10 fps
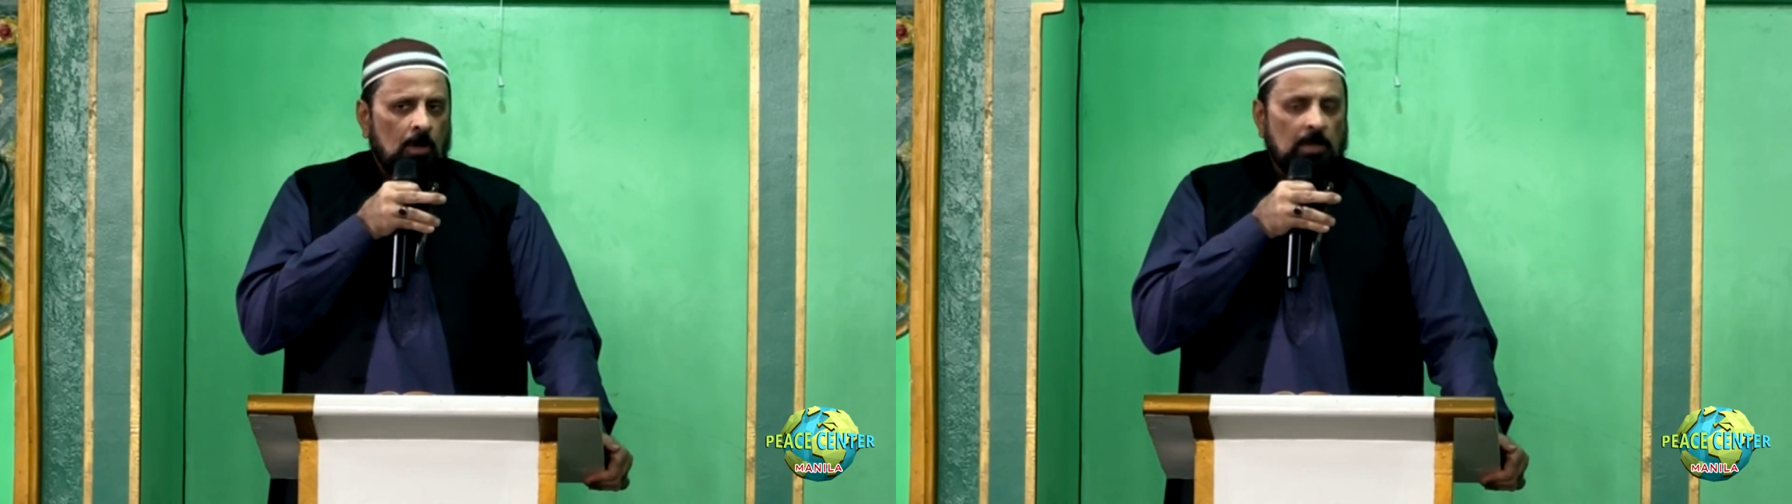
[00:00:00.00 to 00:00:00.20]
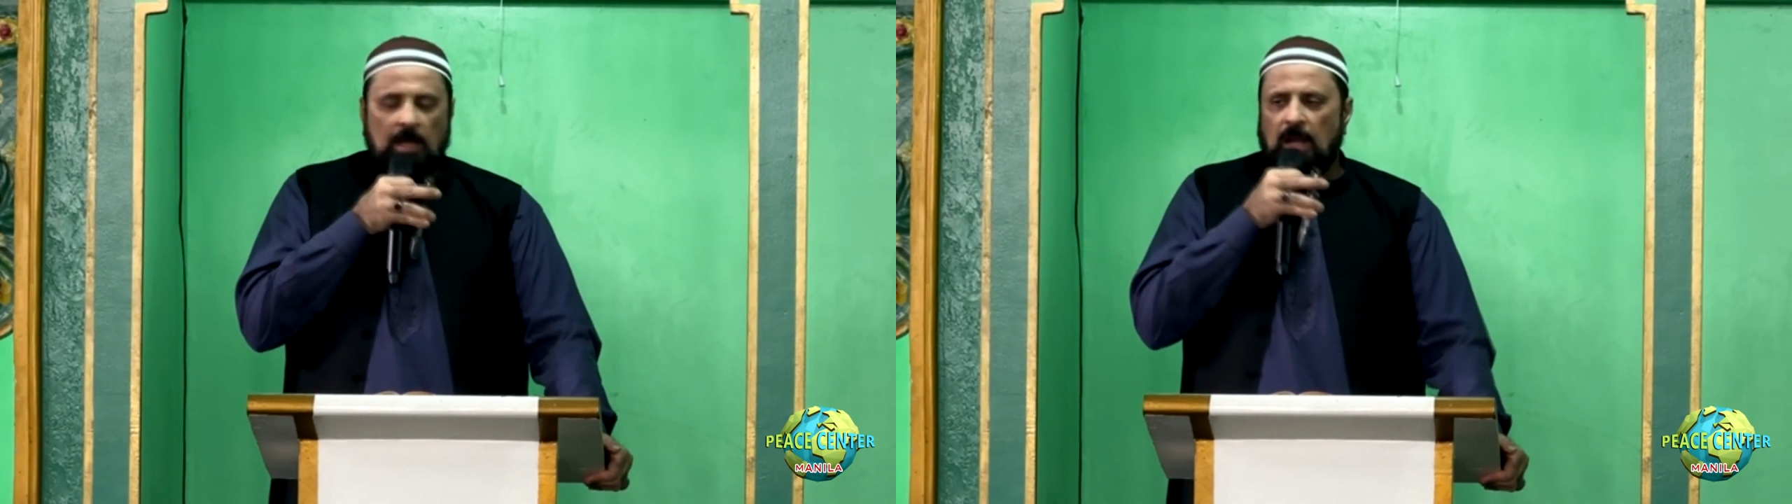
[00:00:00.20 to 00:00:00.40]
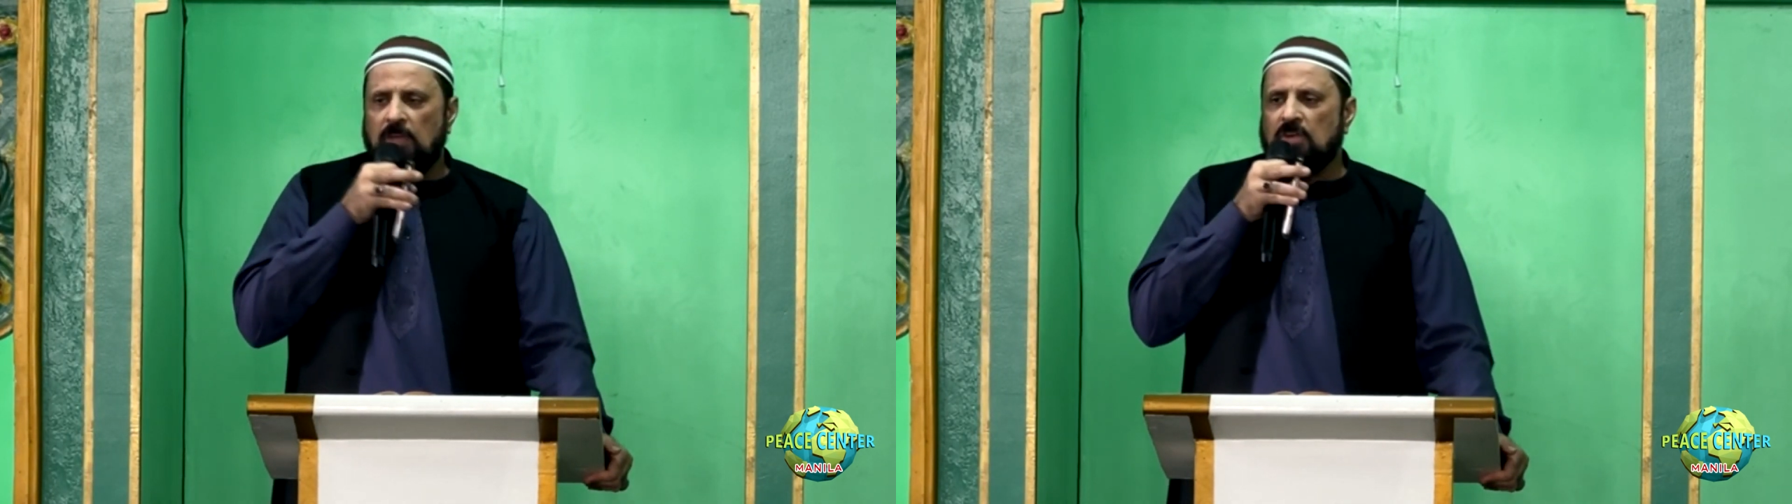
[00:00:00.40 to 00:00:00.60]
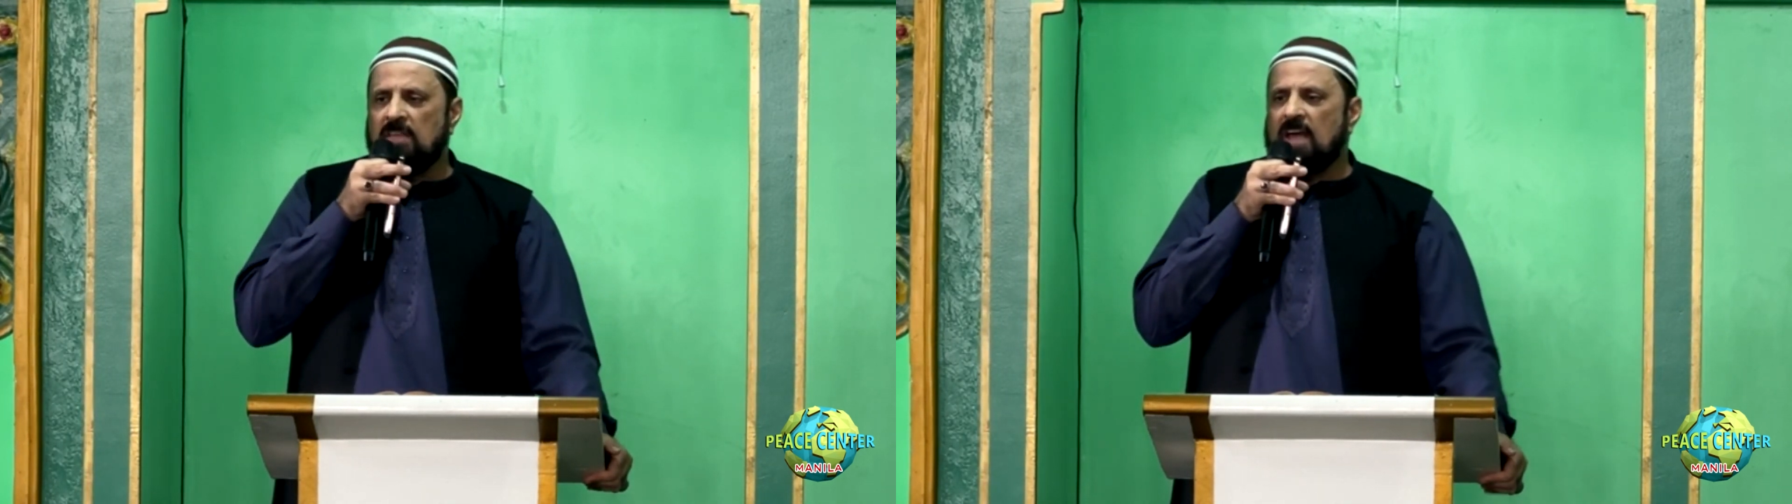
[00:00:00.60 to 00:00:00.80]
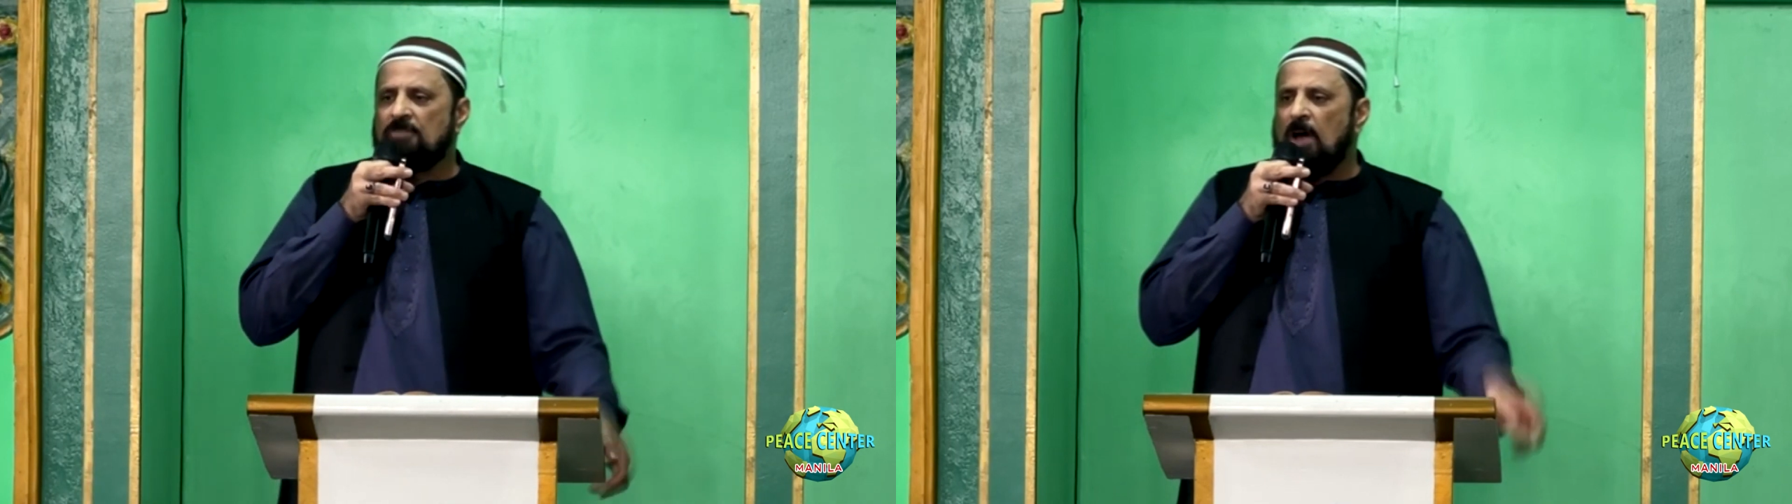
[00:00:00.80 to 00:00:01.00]
The
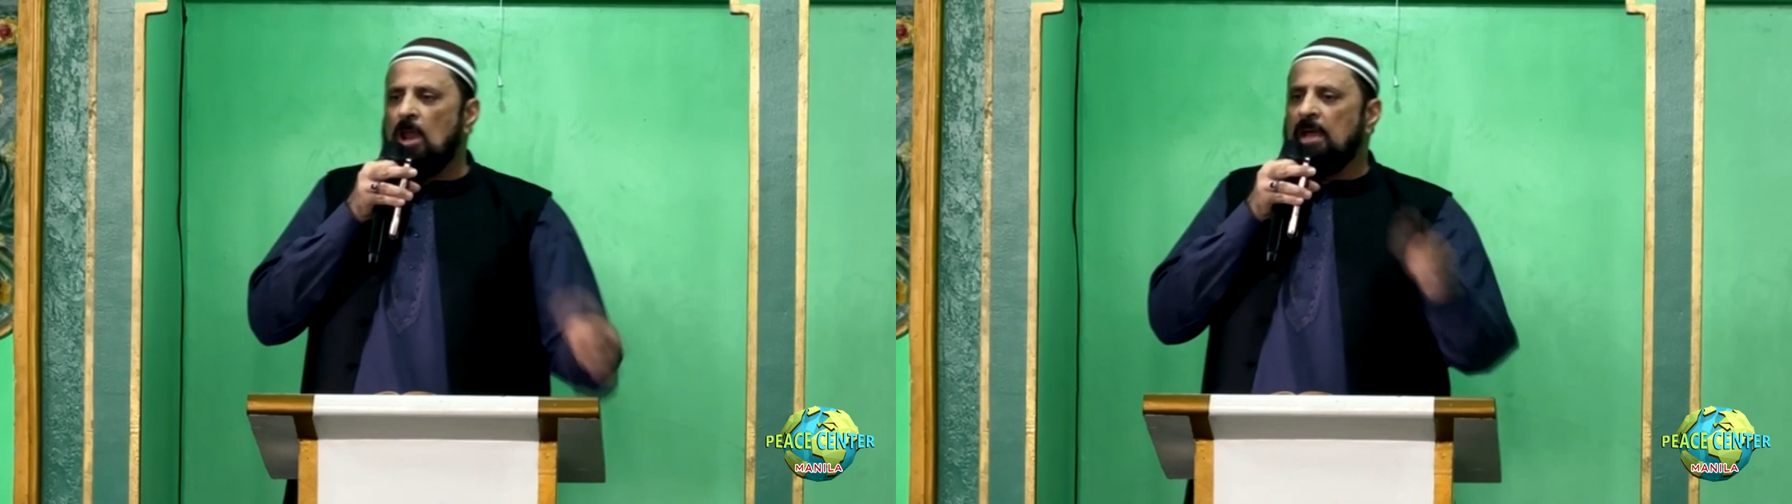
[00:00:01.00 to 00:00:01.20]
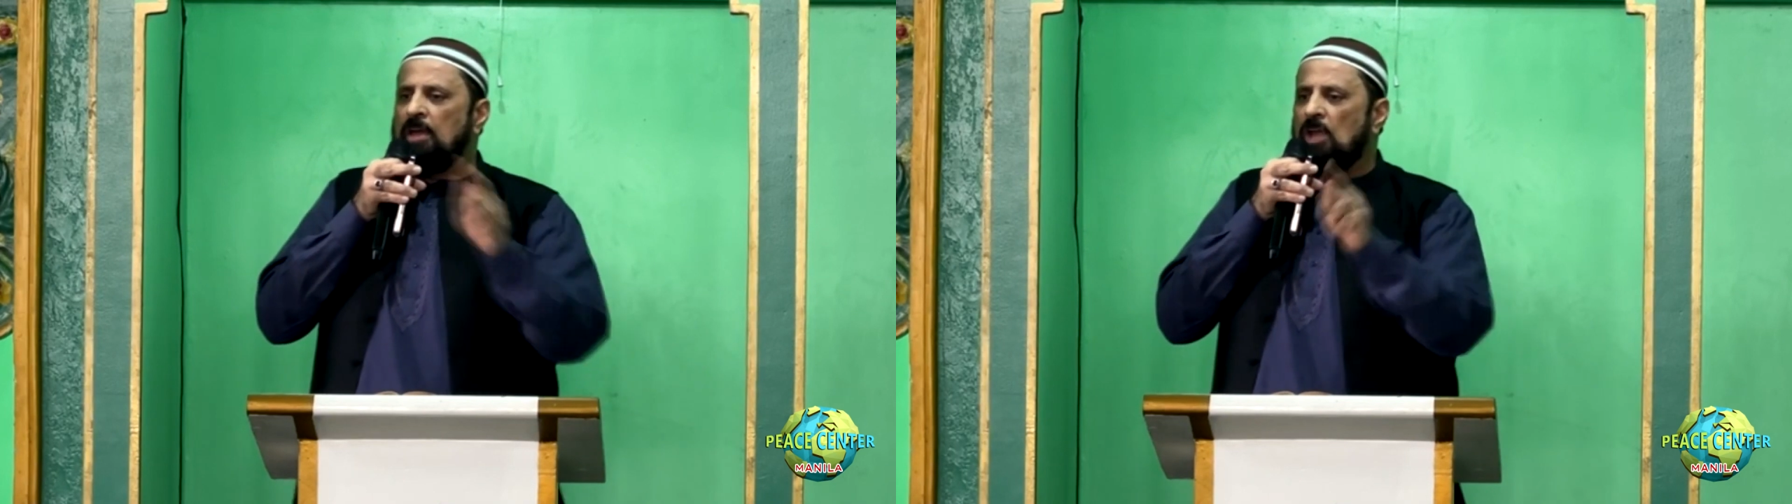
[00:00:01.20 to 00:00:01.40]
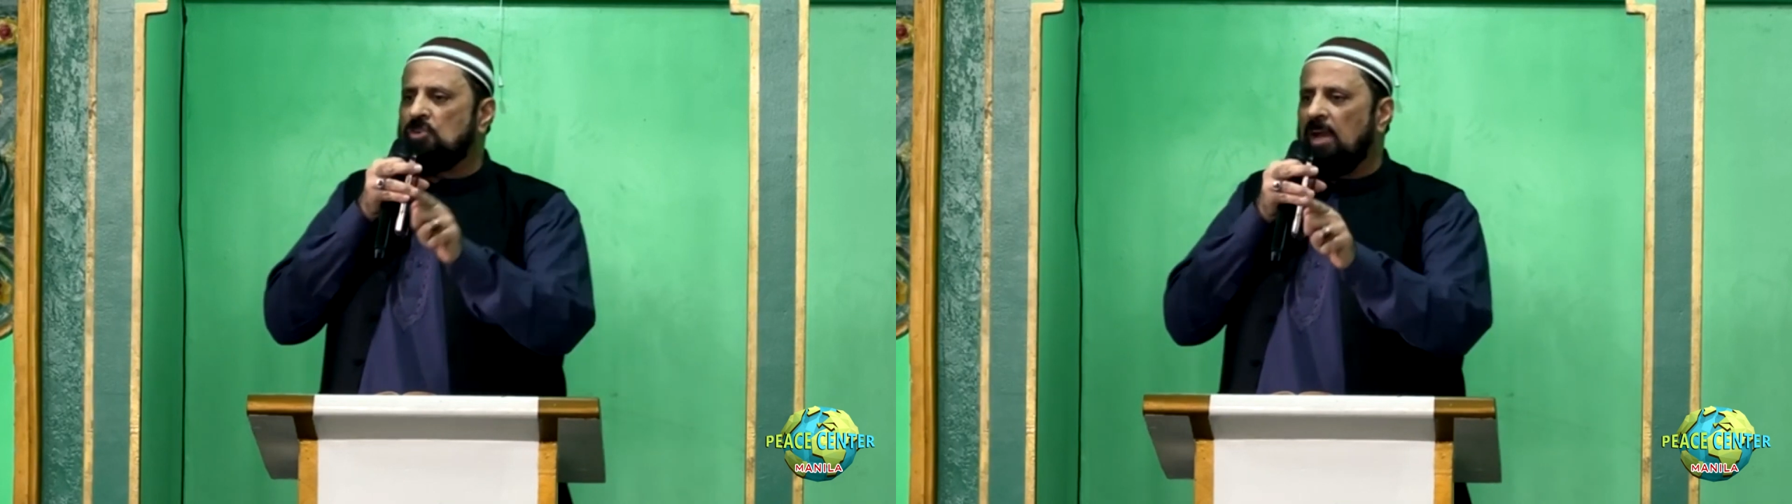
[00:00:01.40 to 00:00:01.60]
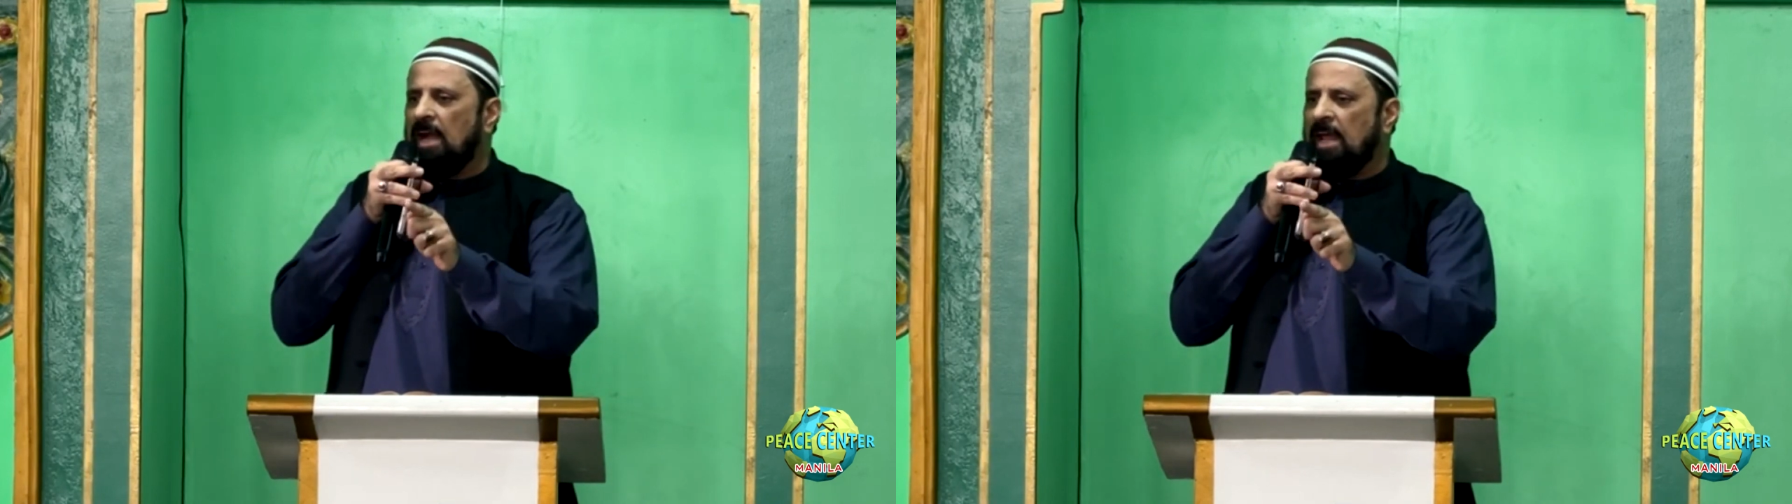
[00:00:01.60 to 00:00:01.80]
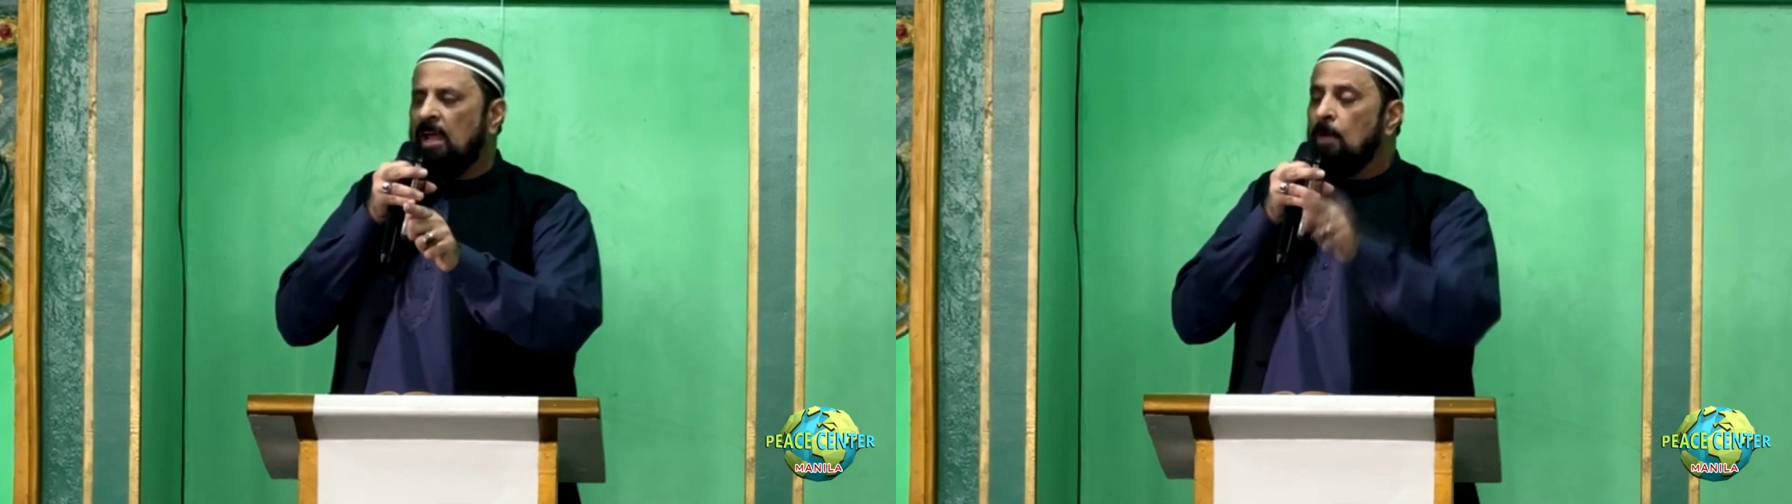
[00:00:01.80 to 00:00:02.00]
Christians are following
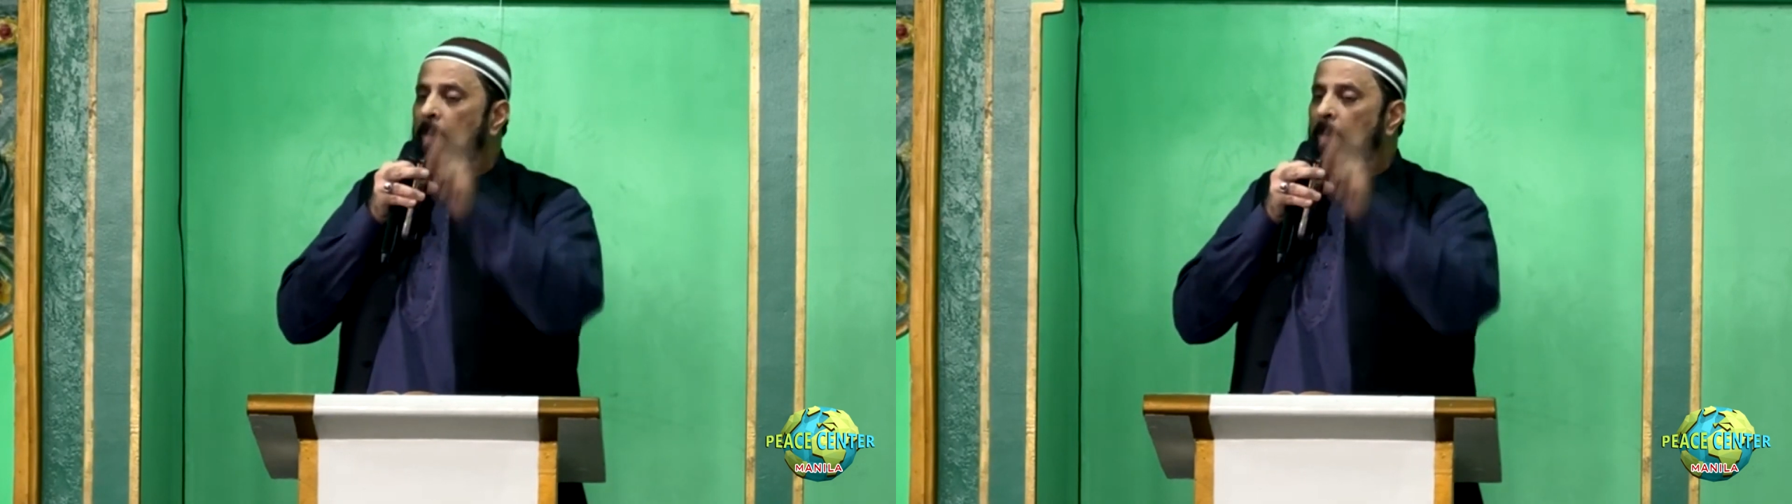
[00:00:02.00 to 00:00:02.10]
Christianity,